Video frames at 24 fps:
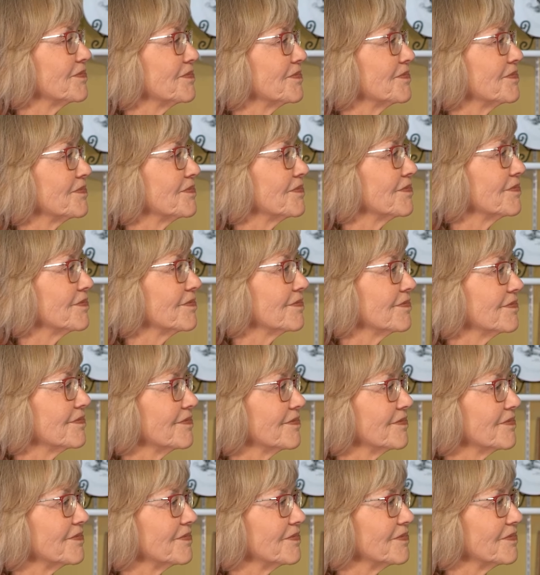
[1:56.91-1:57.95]

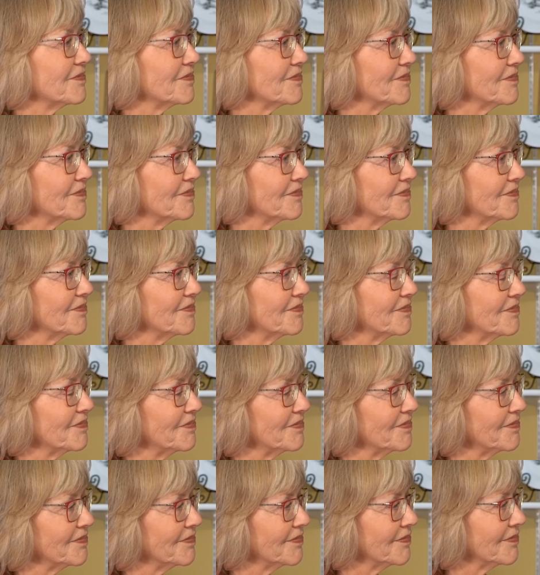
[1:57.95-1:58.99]

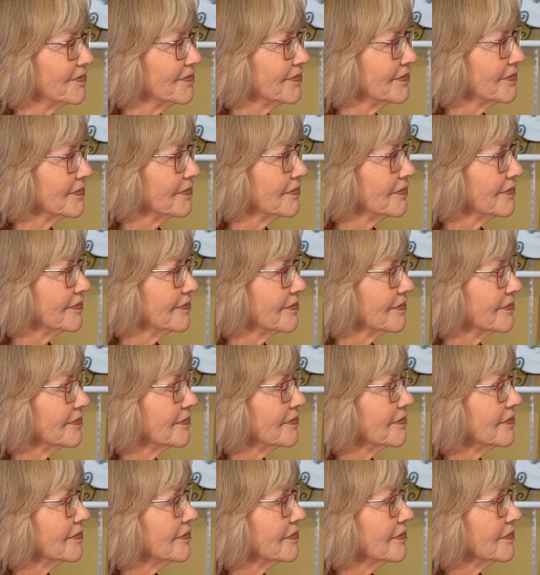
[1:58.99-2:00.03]

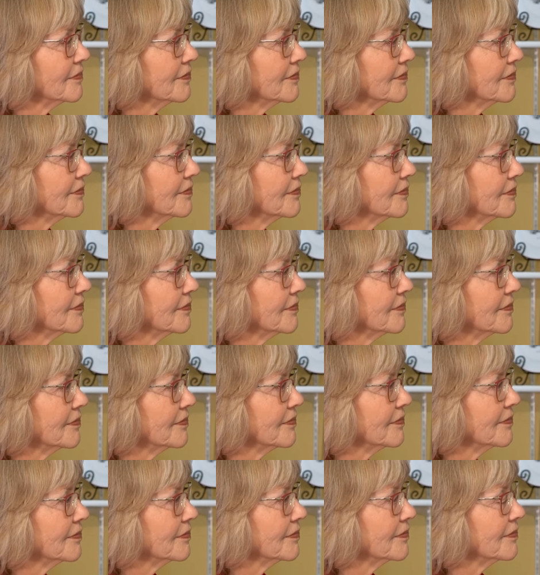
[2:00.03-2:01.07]

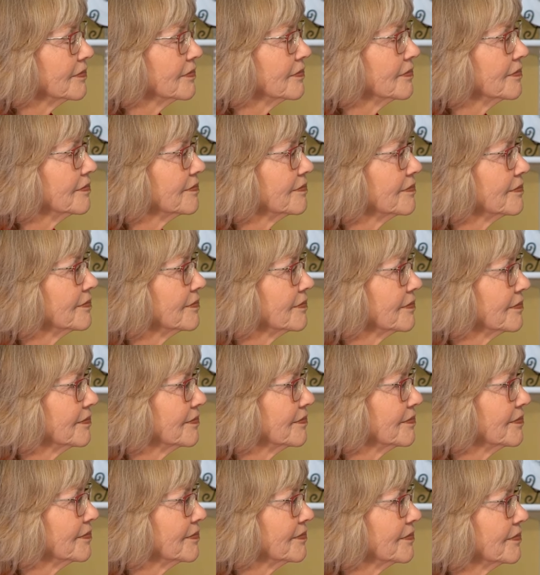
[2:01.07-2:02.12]

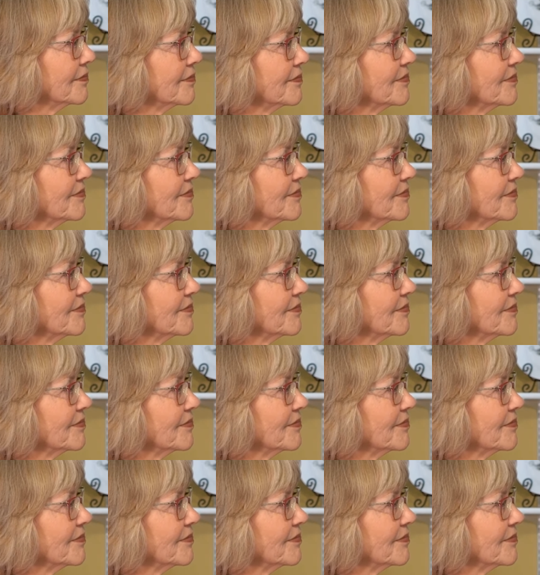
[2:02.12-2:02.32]
The person shown says nothing.